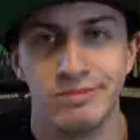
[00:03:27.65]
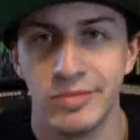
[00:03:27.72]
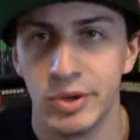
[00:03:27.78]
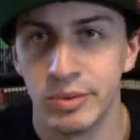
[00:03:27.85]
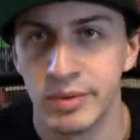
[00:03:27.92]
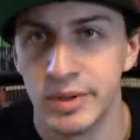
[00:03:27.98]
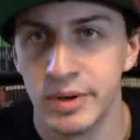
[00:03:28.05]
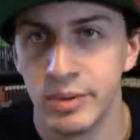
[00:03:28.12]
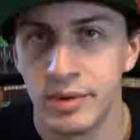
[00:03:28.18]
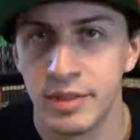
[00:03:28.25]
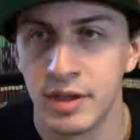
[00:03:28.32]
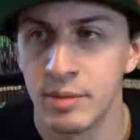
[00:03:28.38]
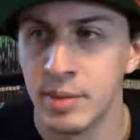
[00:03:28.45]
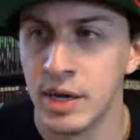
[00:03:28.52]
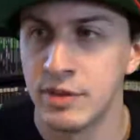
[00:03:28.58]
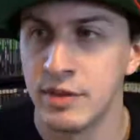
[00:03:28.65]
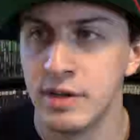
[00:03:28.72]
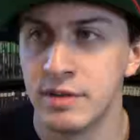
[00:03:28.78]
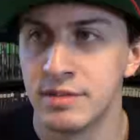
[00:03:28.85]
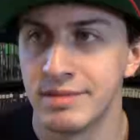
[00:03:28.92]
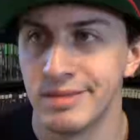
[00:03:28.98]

Don't really know anything about this.